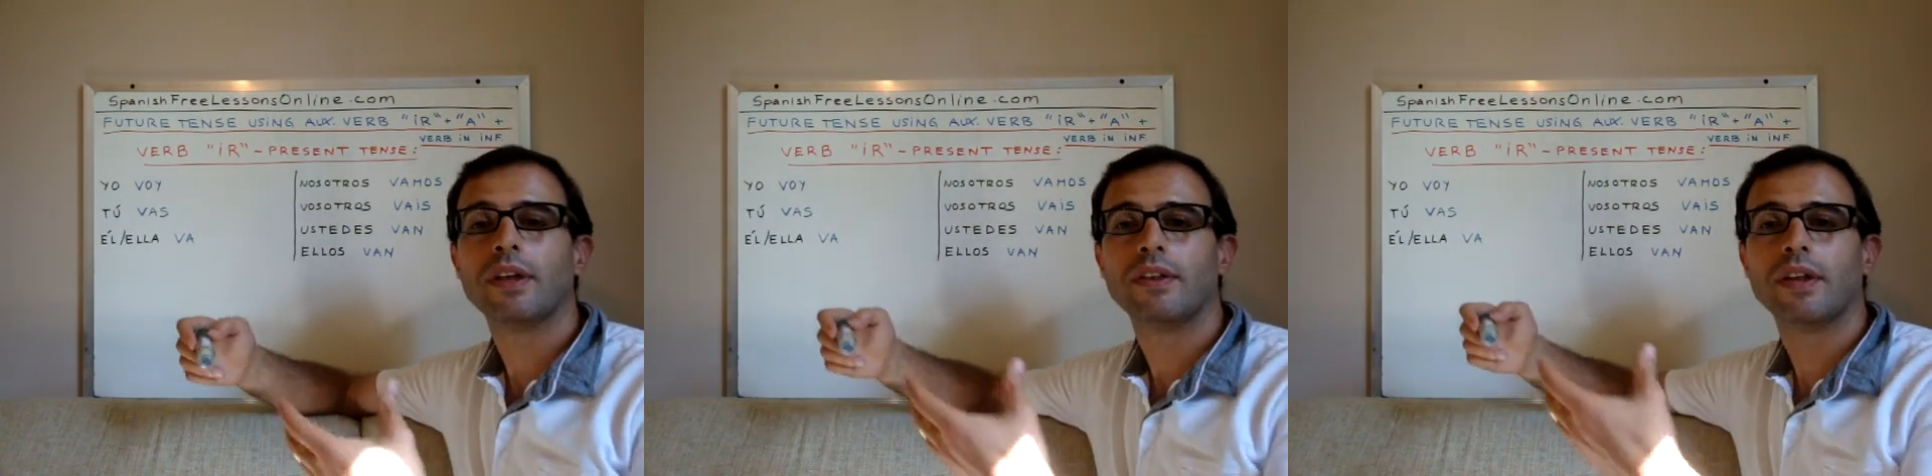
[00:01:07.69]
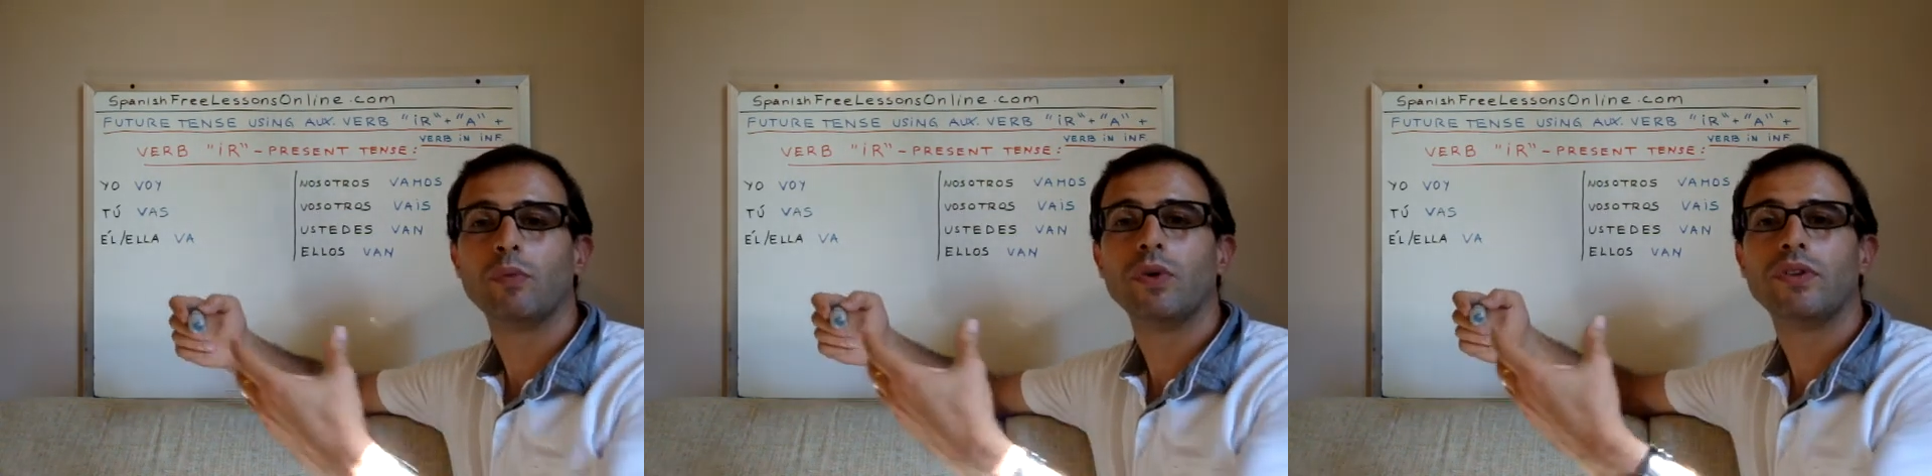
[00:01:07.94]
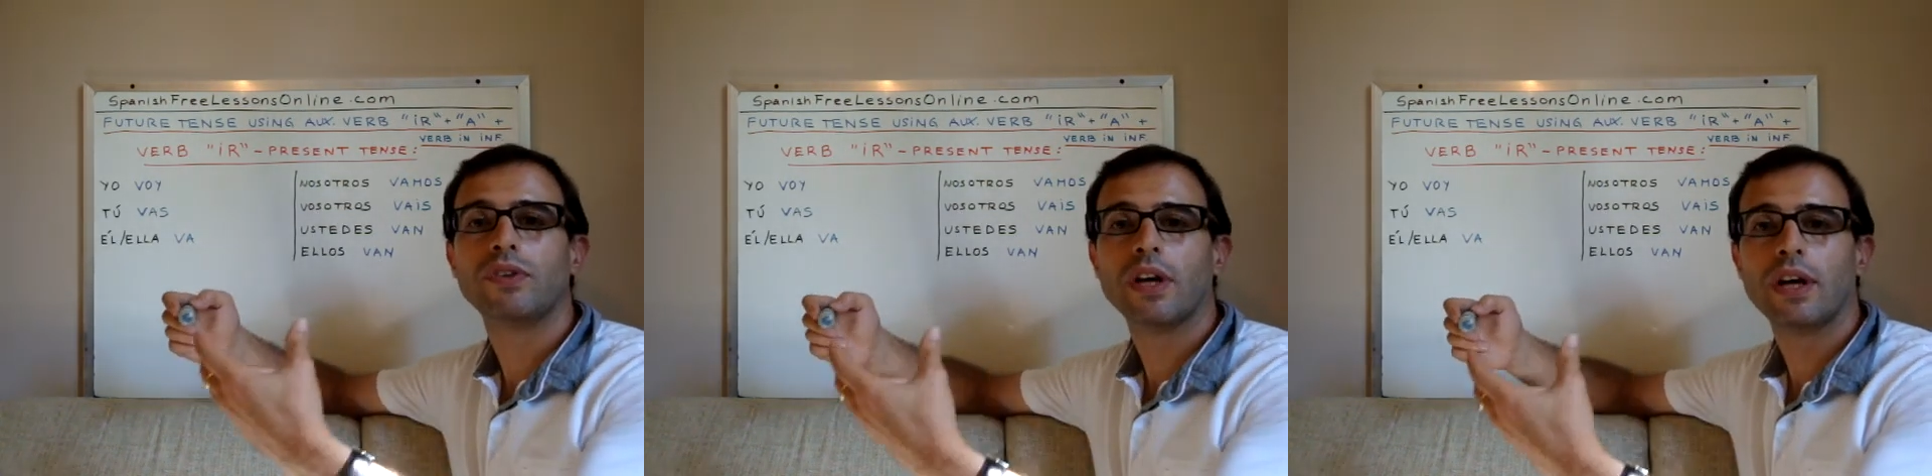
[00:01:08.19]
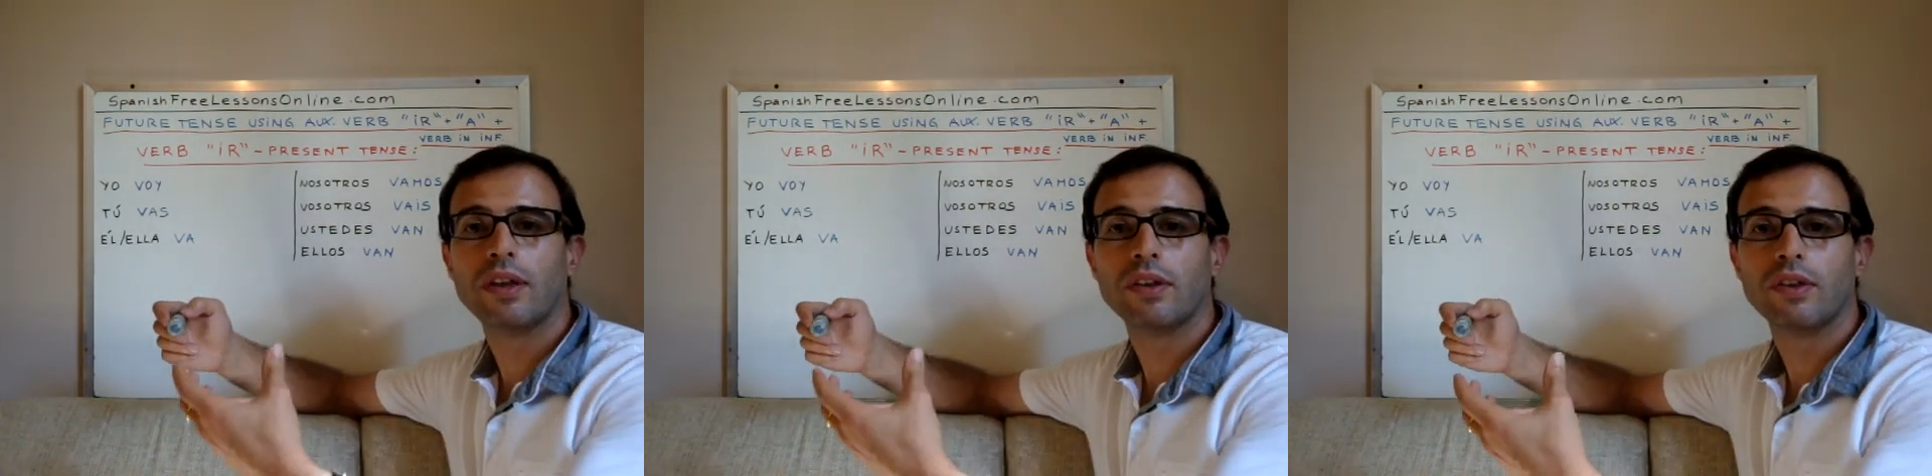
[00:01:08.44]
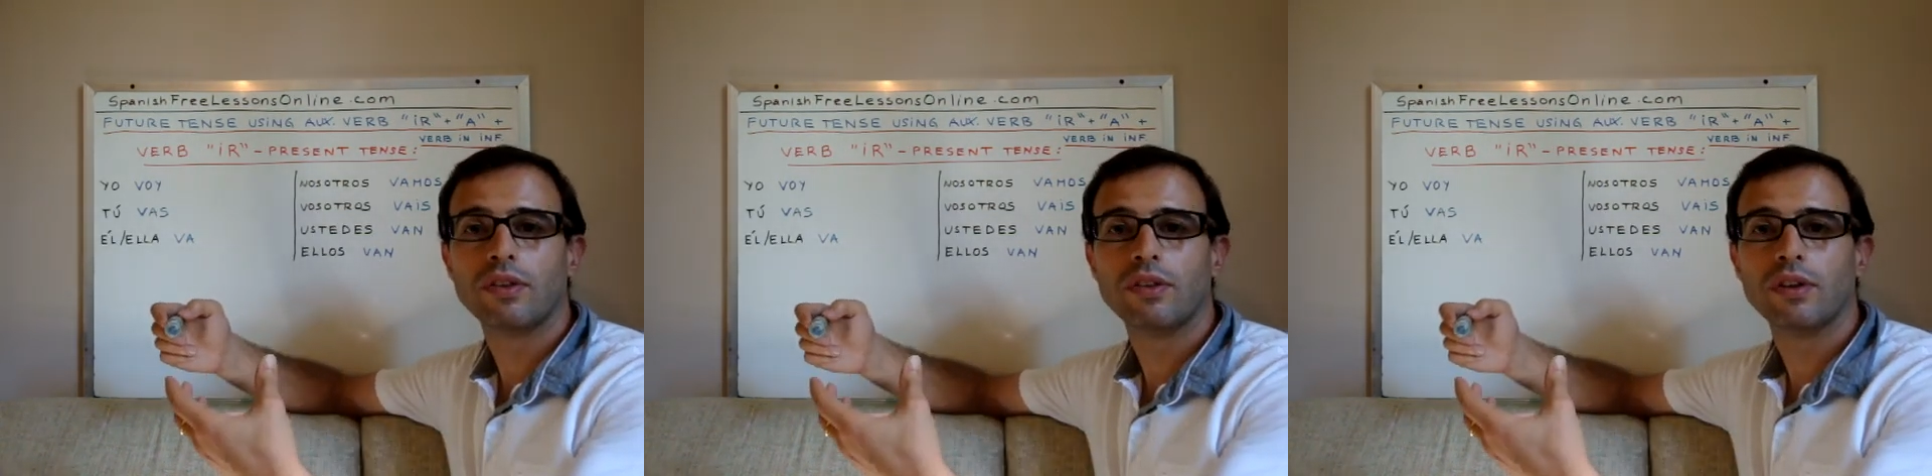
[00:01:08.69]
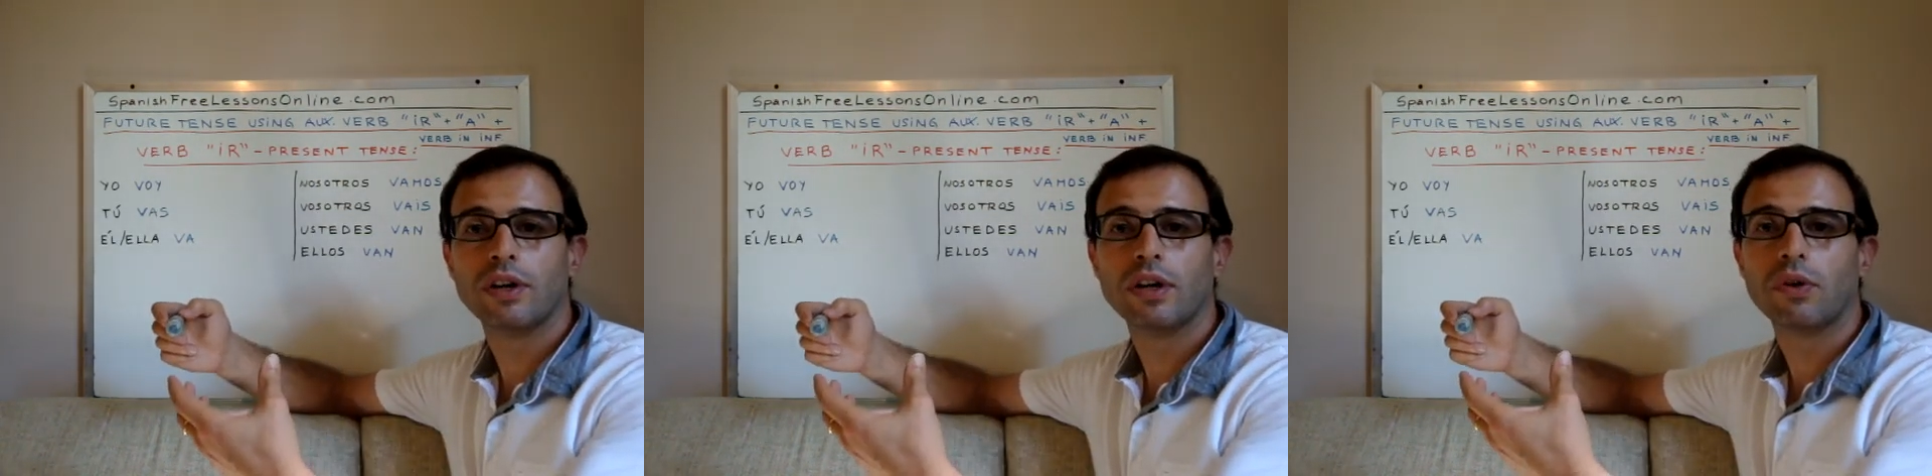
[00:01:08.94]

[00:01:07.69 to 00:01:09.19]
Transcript: then we say the